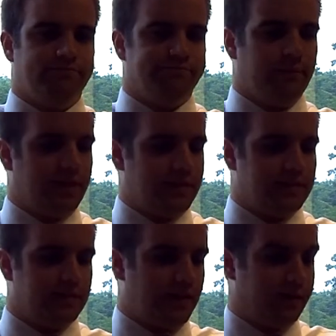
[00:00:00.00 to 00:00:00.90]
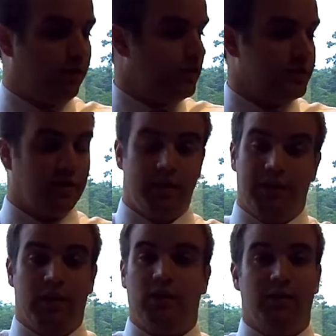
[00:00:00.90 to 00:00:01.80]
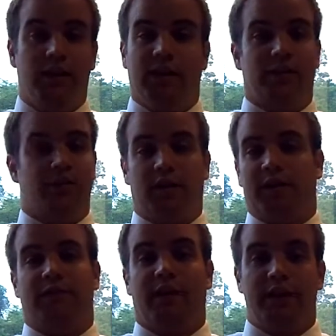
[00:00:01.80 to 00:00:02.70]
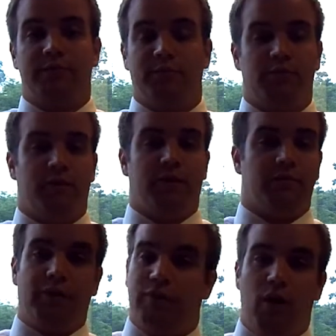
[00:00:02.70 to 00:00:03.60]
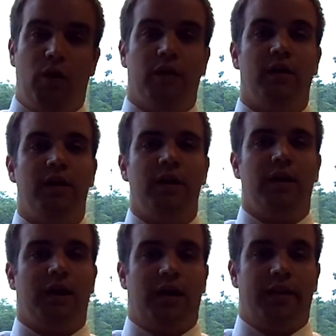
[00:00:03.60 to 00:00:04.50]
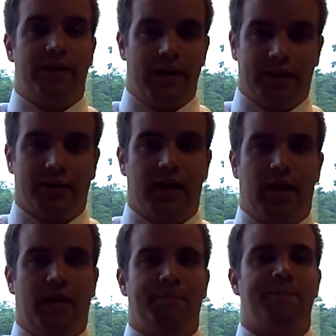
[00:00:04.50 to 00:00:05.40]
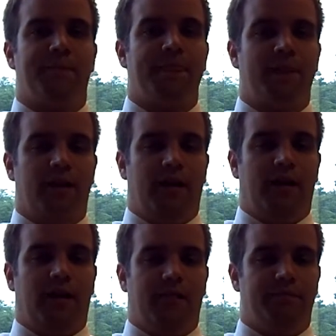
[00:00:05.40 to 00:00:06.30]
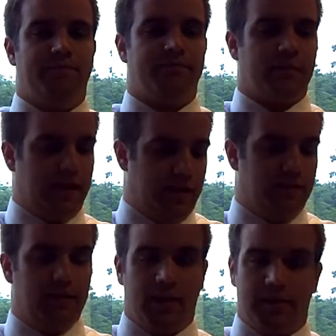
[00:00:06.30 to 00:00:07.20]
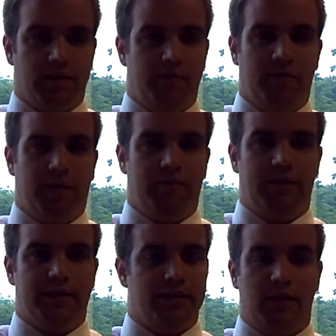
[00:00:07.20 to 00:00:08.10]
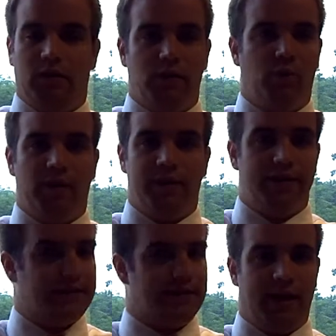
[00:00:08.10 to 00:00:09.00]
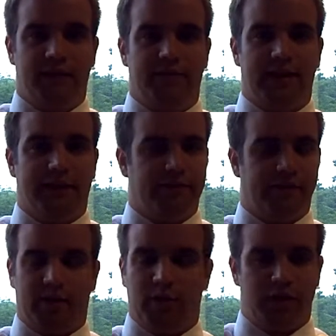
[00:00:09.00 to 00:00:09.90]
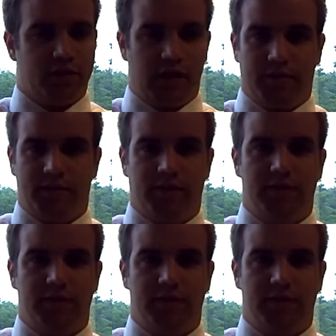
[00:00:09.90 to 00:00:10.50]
but it's unfortunately the only electronic device between my phone, the Dexcom, and the insulin pump. It's the only one that does not have a vibration option,